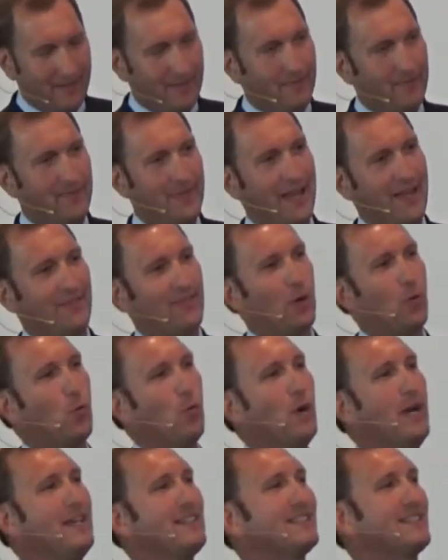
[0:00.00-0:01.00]
that the
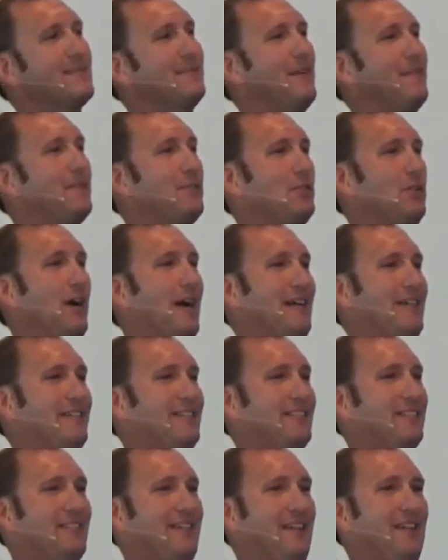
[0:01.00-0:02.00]
wisdom of
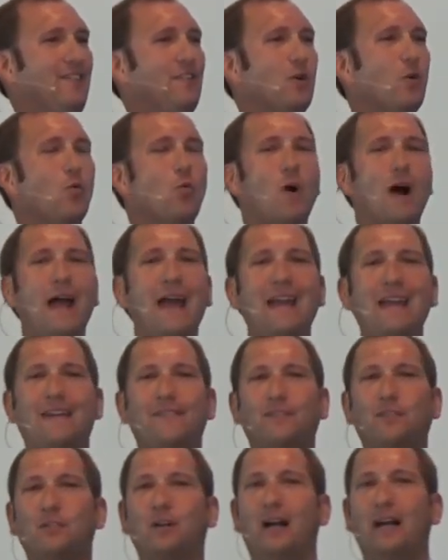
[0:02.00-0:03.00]
Christ and the way
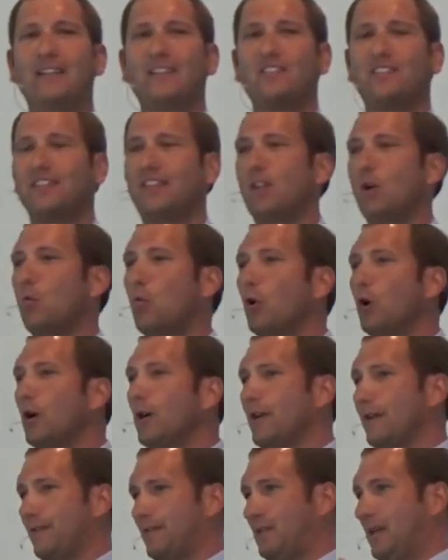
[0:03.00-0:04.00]
of Christ and the
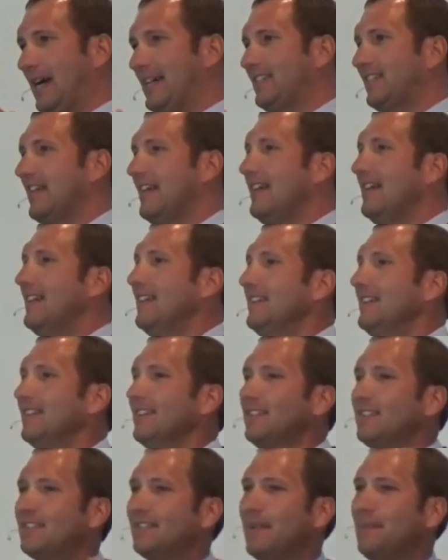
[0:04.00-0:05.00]
word of Christ
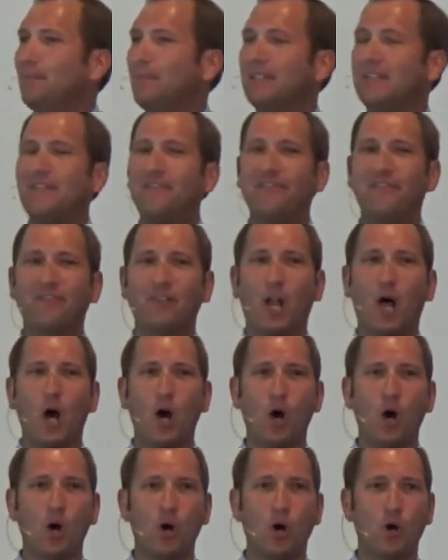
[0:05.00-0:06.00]
simply
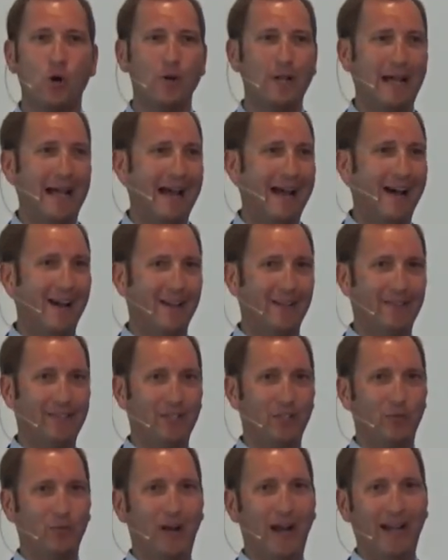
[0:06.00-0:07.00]
flowed out of
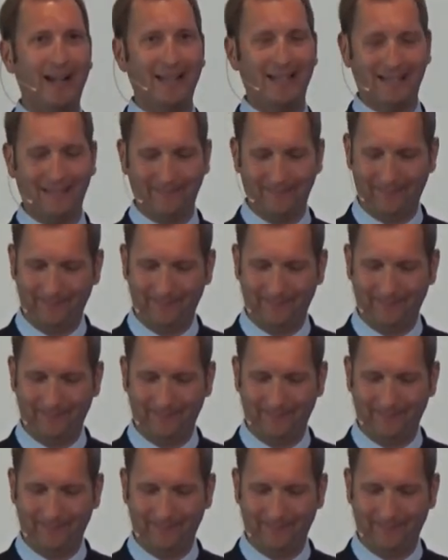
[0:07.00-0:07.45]
his writing.